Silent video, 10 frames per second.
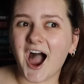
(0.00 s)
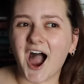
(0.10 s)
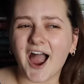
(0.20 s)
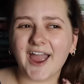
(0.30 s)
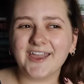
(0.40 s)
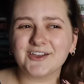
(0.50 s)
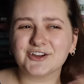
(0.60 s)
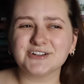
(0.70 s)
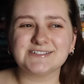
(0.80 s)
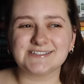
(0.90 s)
I
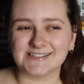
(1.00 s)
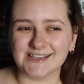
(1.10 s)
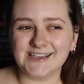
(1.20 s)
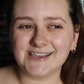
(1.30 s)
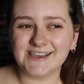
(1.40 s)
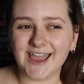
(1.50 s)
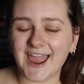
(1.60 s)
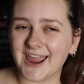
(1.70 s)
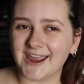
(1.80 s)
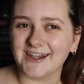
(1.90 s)
could see
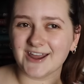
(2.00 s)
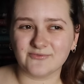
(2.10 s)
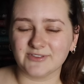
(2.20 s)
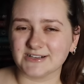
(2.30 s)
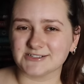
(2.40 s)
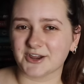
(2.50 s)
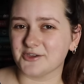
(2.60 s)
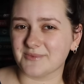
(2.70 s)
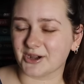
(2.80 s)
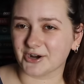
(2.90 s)
a Netflix
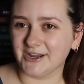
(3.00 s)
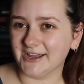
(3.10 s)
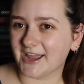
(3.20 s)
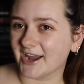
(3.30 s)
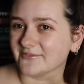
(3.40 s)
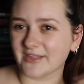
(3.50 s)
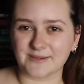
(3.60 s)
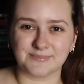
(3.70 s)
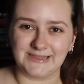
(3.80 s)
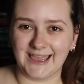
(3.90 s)
documentary kind of
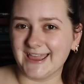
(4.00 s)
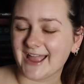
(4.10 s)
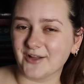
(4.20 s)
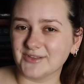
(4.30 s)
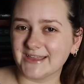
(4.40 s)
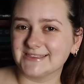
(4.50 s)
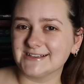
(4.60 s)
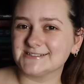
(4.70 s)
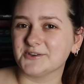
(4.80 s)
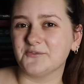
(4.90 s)
like playing out like
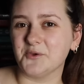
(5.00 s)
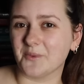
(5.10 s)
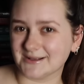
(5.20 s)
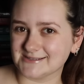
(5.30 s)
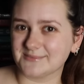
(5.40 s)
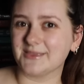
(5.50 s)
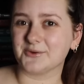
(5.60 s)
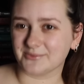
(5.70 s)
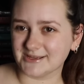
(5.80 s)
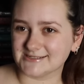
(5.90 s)
this, so if you want something
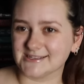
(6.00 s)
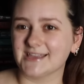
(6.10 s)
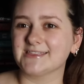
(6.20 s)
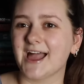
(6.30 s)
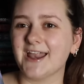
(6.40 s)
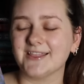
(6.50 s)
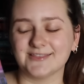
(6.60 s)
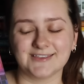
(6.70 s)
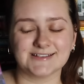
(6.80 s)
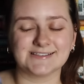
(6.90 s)
that reads like that,
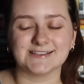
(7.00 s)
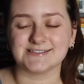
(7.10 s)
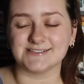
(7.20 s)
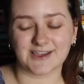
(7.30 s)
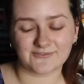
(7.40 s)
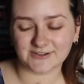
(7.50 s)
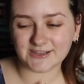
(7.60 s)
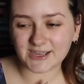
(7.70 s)
this is definitely